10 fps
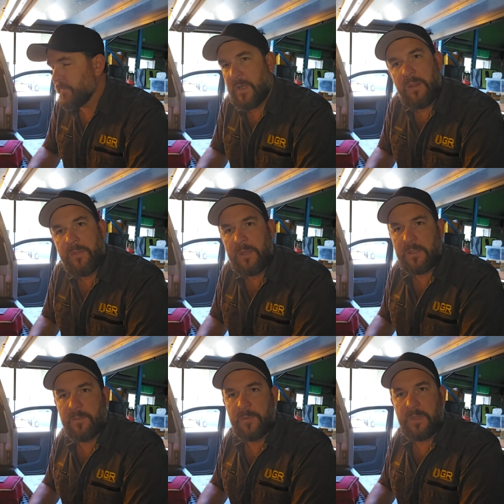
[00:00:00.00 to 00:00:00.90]
health
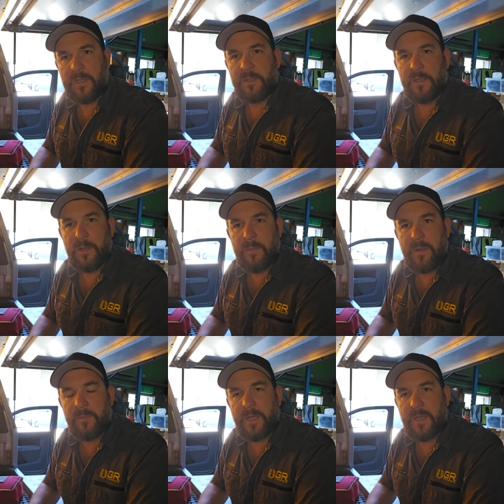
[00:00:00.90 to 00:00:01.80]
things between you know
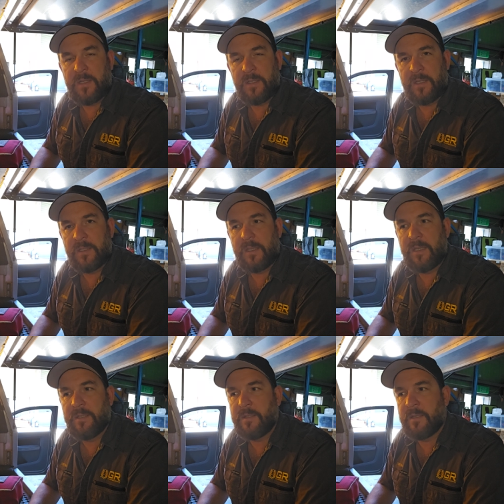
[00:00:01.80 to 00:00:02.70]
mum, dad, and, and the
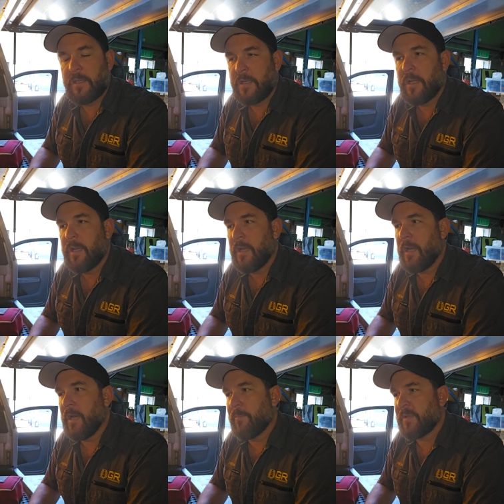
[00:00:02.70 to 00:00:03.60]
kids.
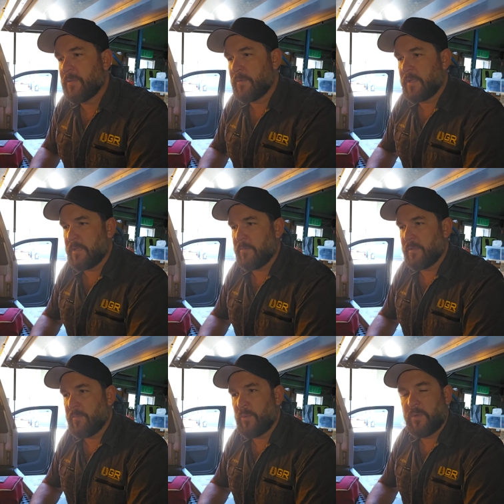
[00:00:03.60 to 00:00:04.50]
Um, this is one of the
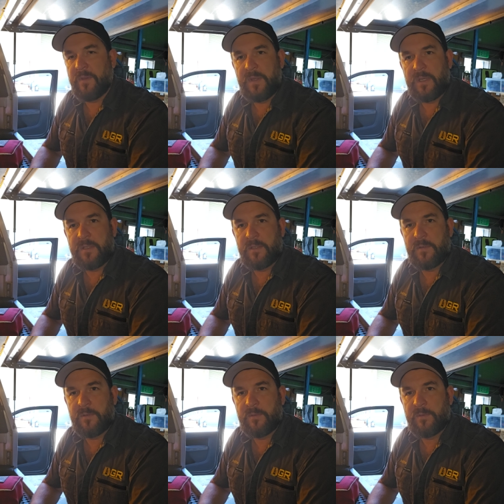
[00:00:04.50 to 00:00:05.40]
really important things
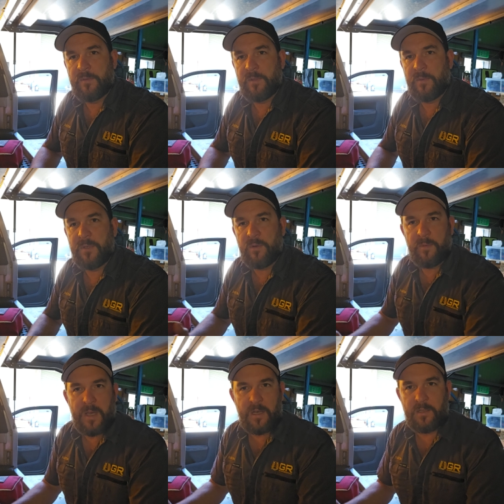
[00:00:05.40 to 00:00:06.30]
that we talk
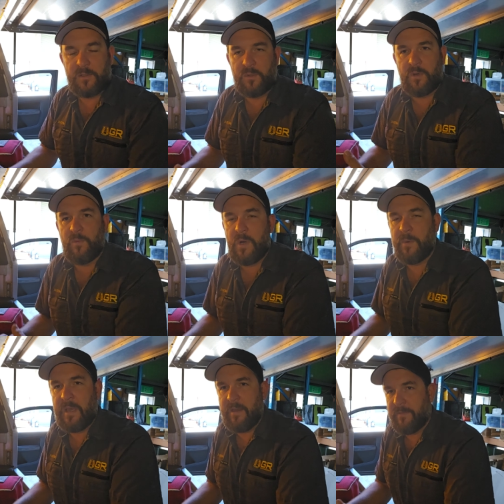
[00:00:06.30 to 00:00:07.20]
about in store, and while
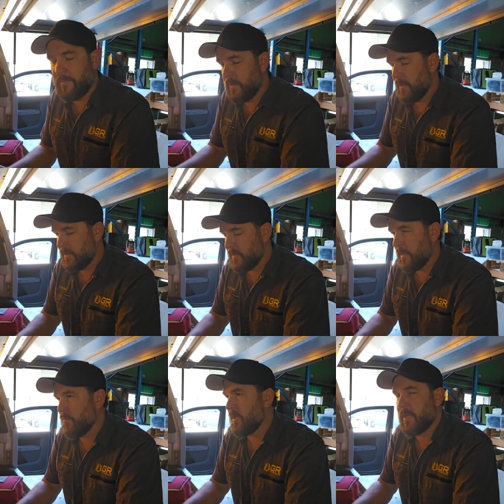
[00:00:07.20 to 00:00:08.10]
we have
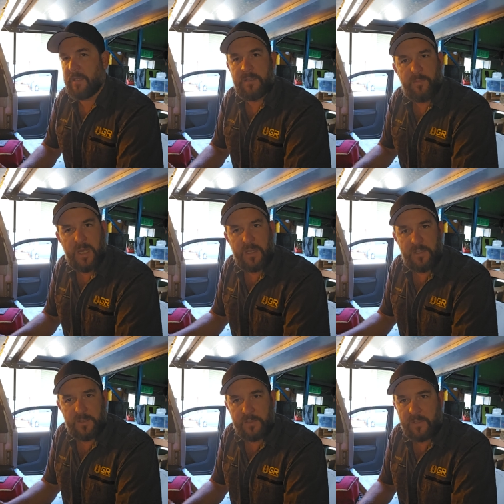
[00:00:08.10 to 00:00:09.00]
snake bite kits and
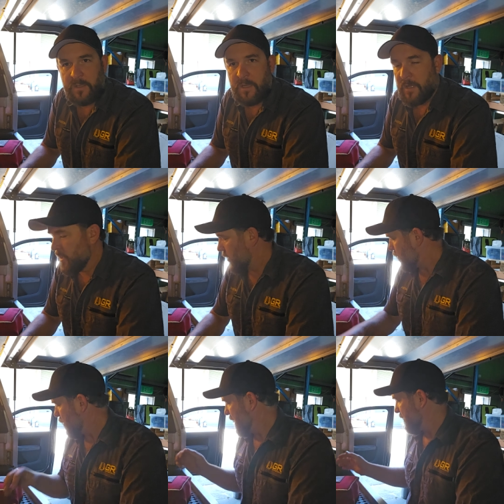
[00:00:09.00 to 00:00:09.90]
bandages, and,
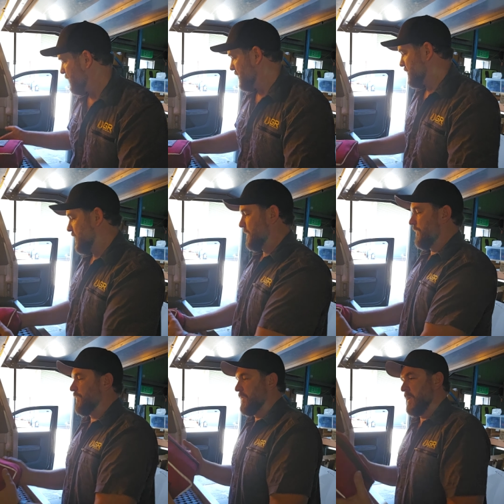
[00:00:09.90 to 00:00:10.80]
and while we have these
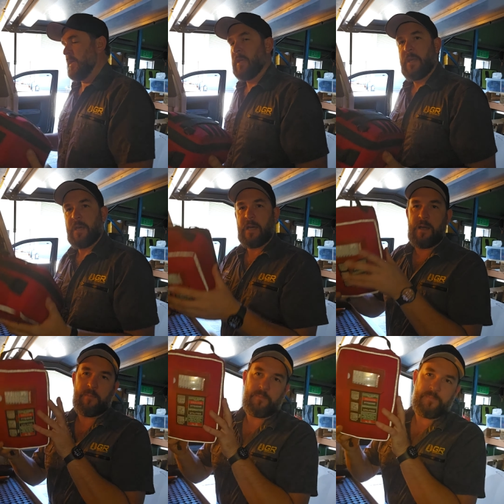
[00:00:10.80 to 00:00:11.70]

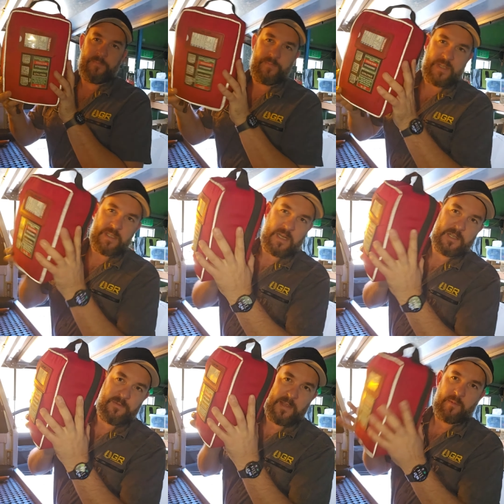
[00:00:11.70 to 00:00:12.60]
um, these
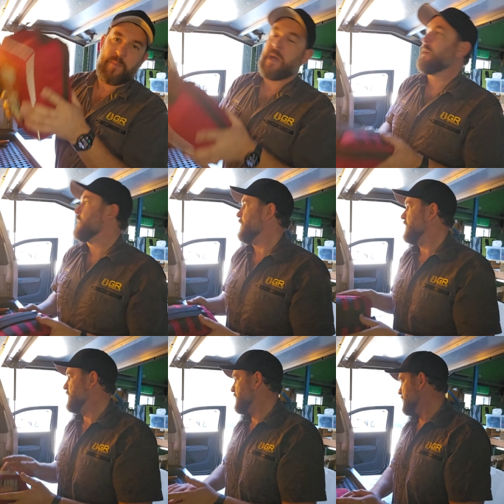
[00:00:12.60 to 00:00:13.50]
large family packs
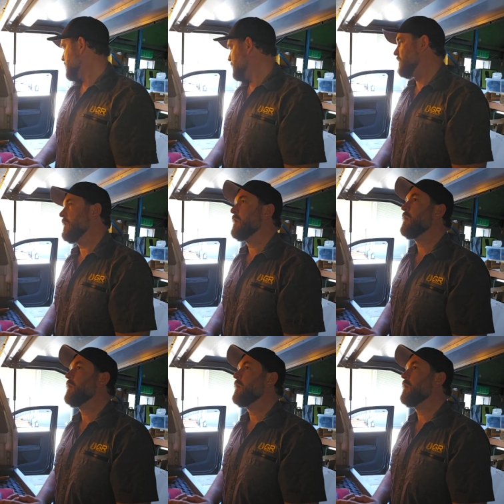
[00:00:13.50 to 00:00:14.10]
versus the little